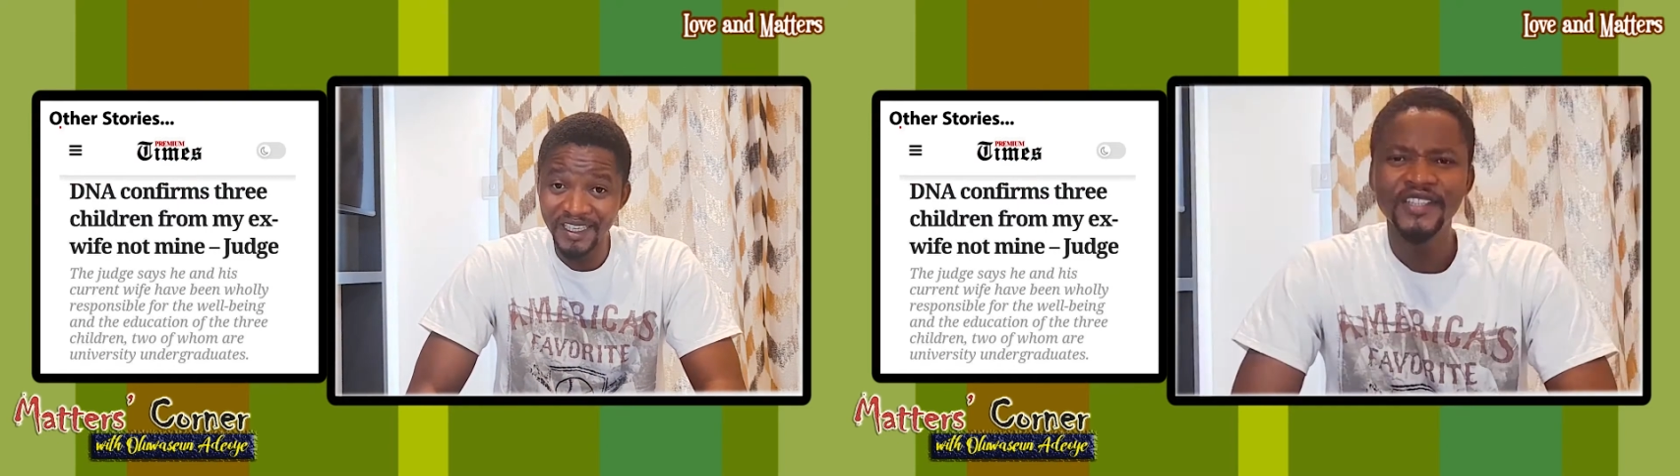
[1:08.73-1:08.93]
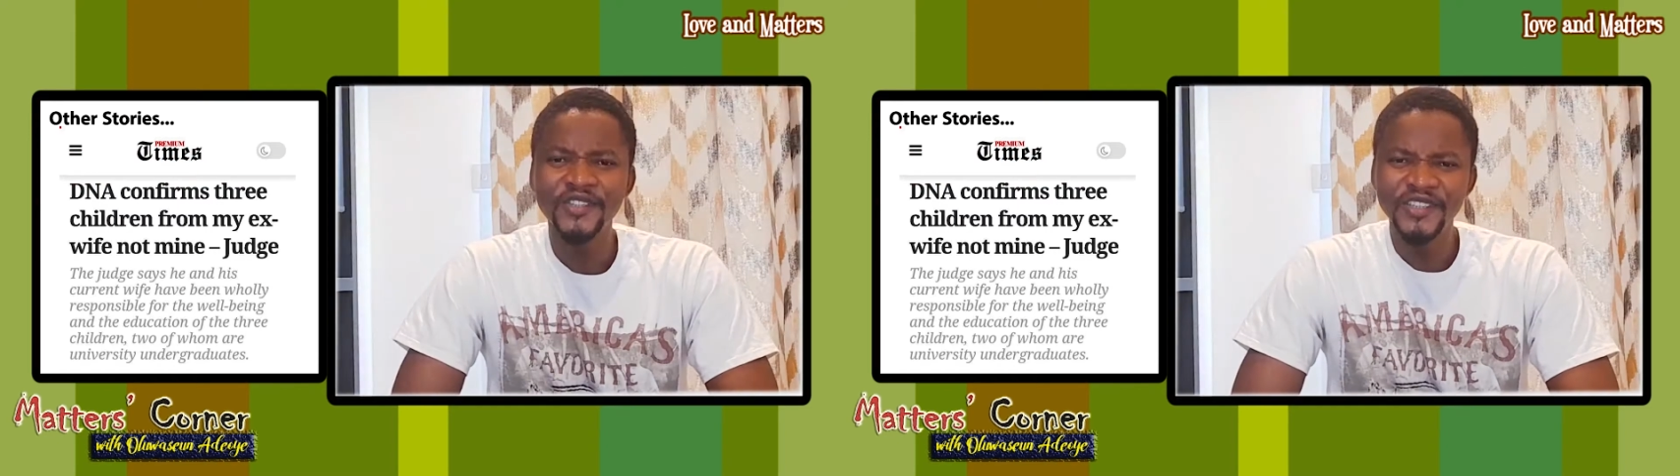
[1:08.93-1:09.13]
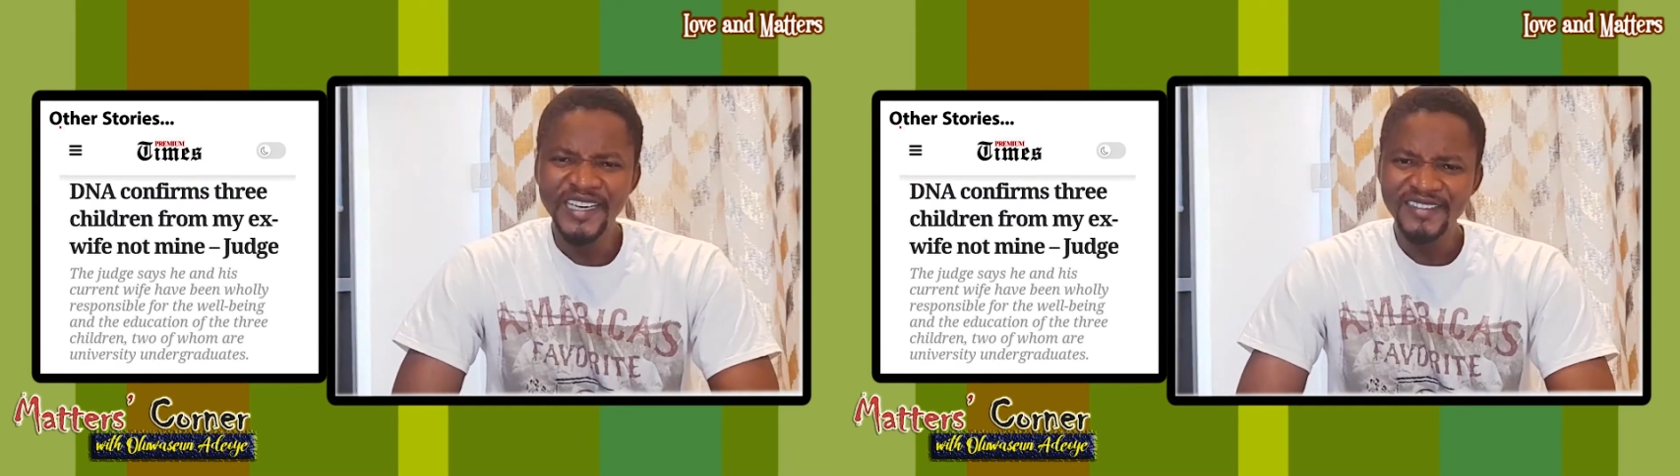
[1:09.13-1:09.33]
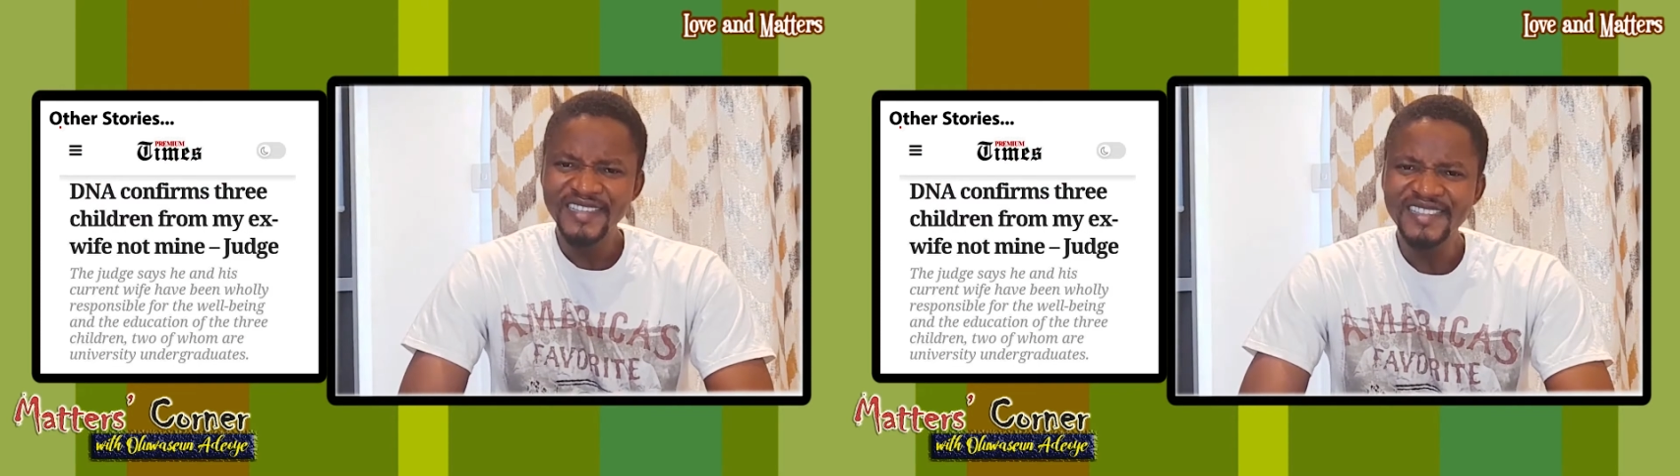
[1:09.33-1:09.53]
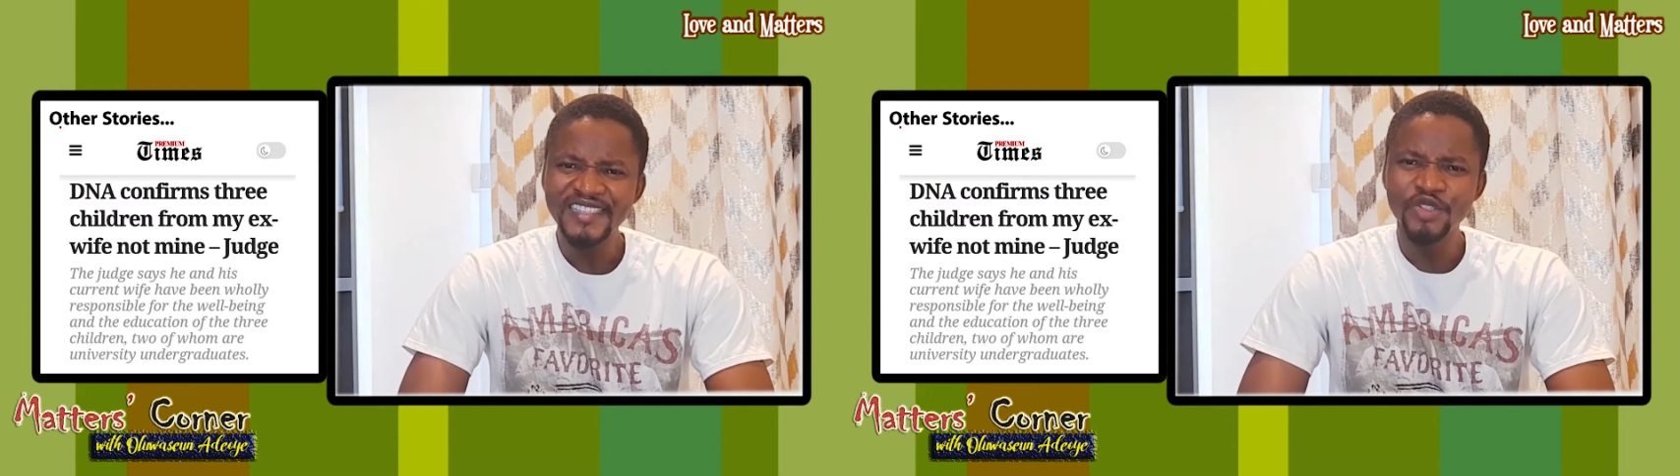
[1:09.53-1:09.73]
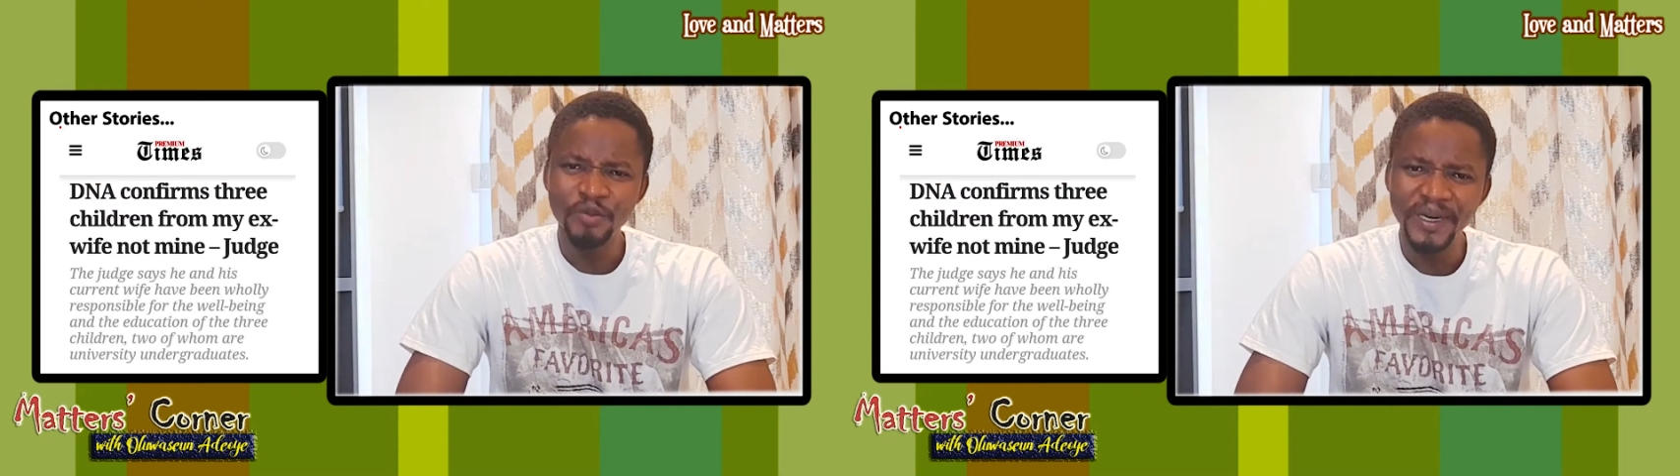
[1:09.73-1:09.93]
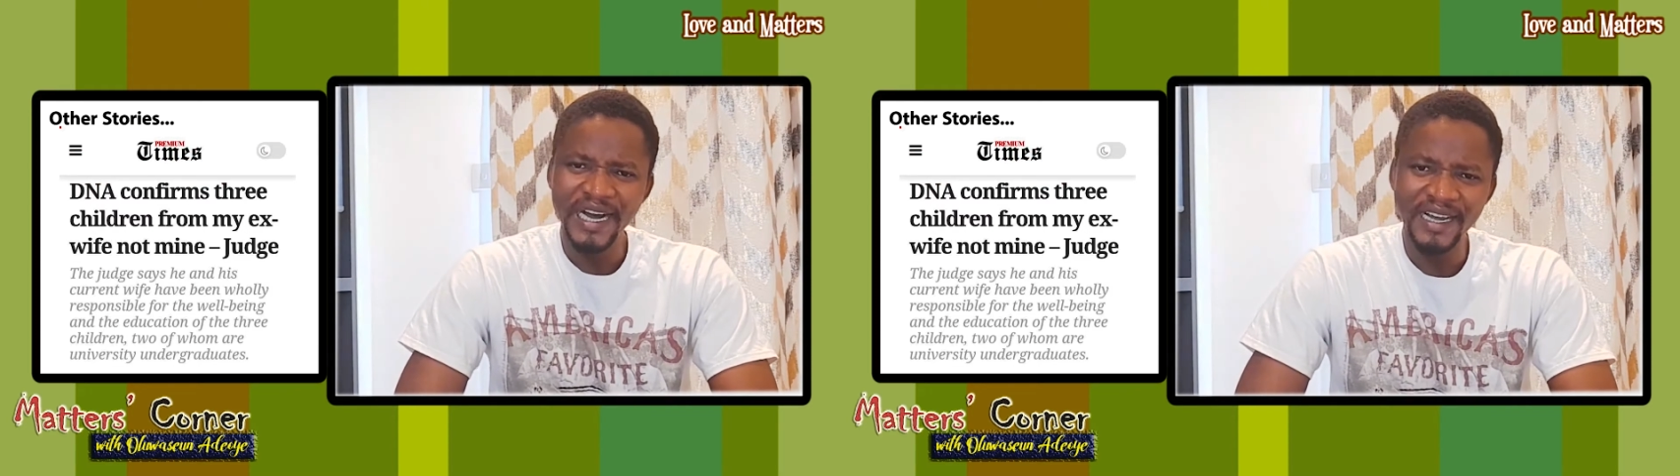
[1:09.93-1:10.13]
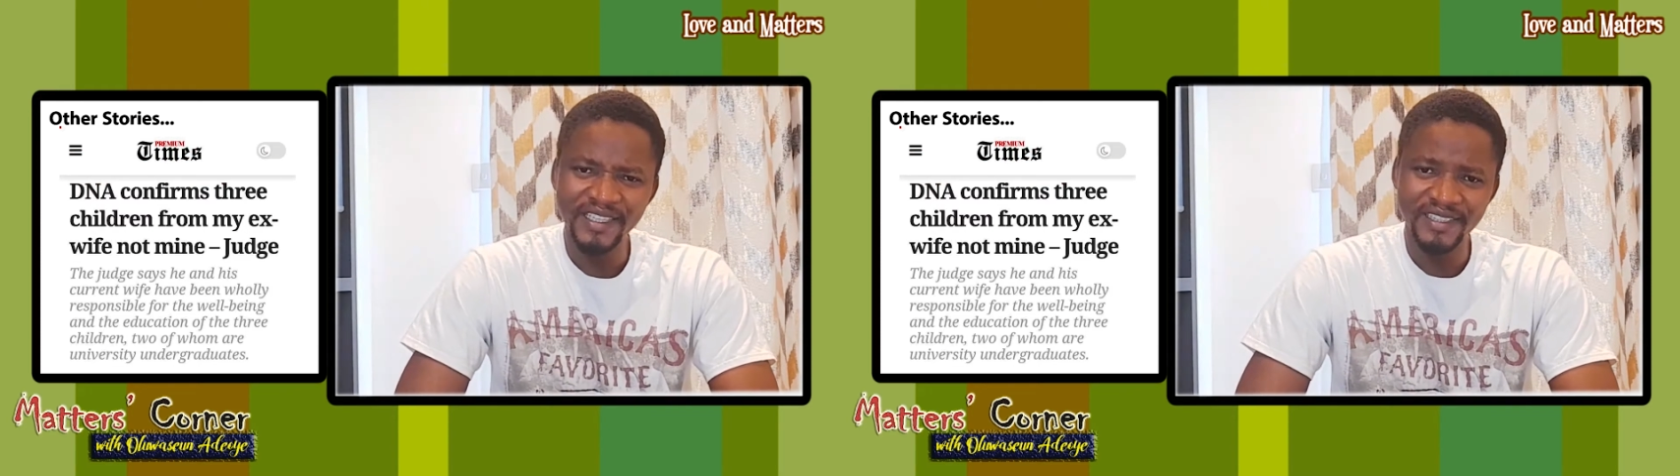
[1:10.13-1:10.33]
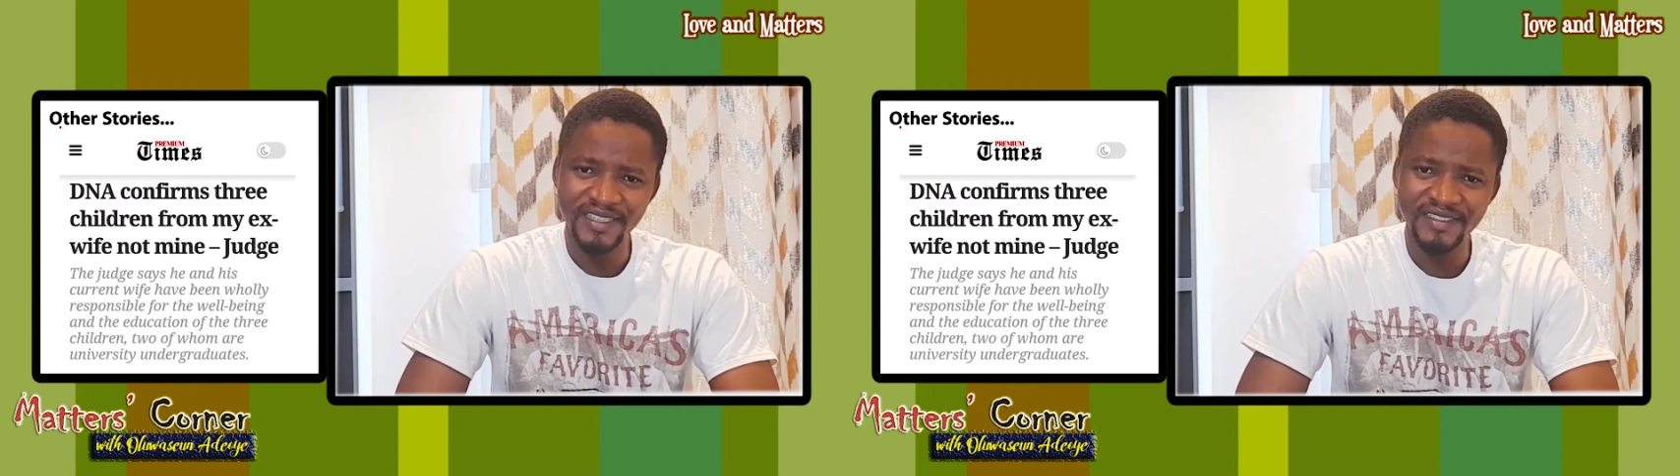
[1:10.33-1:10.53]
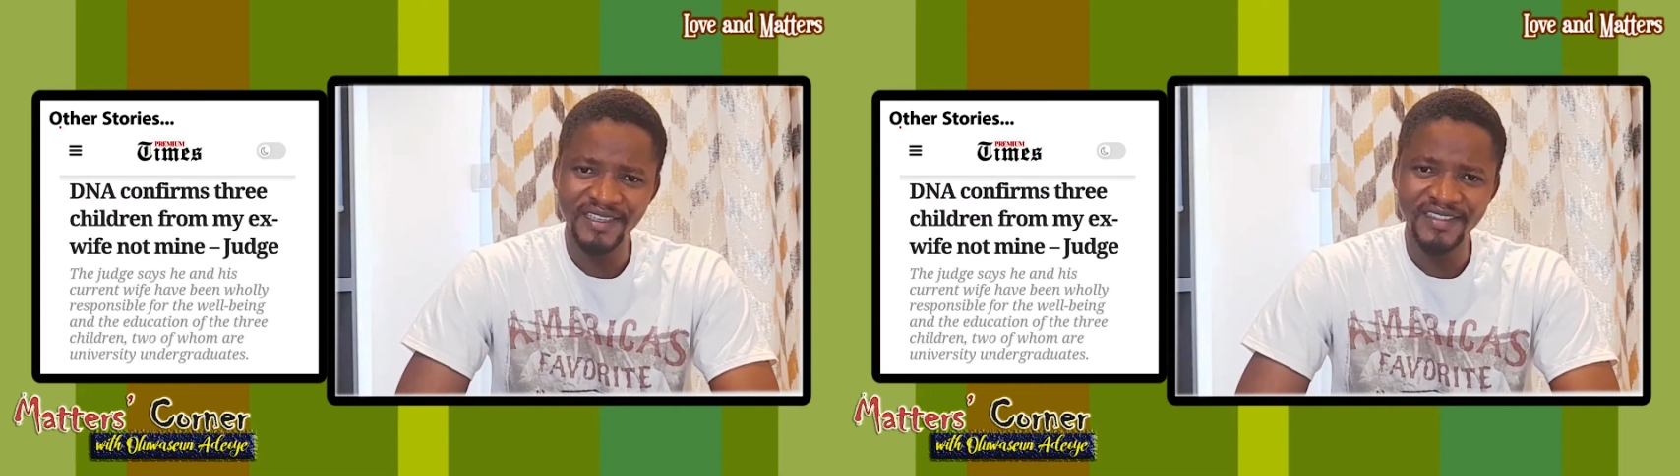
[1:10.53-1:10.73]
There's this Yoruba adage that
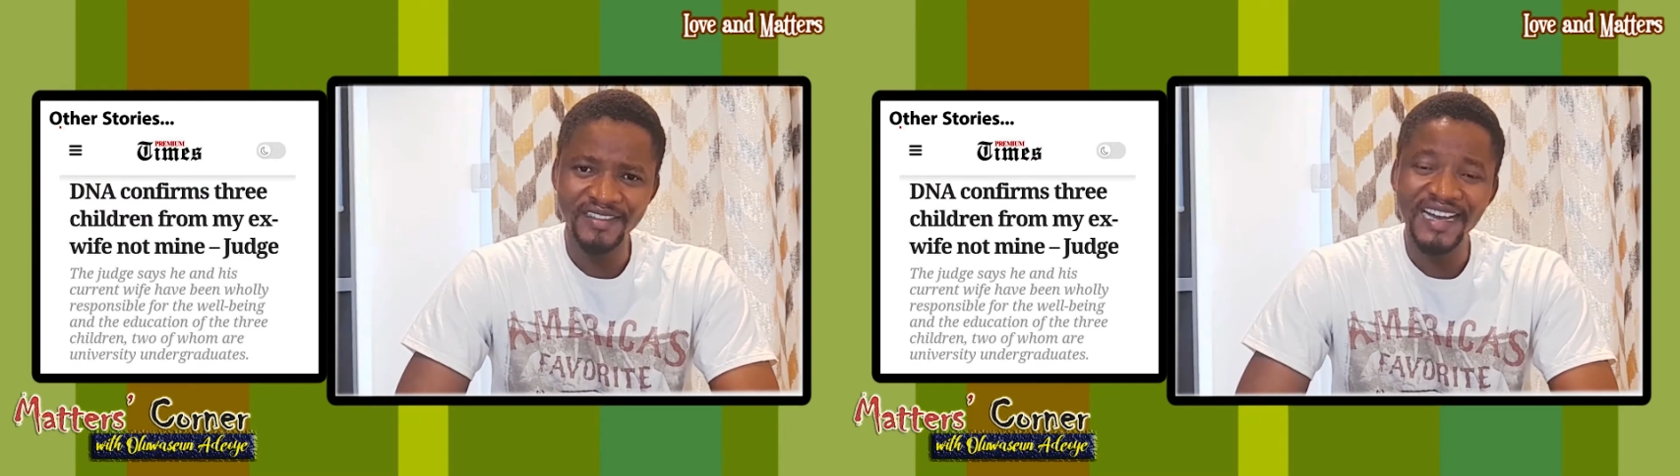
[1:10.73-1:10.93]
says,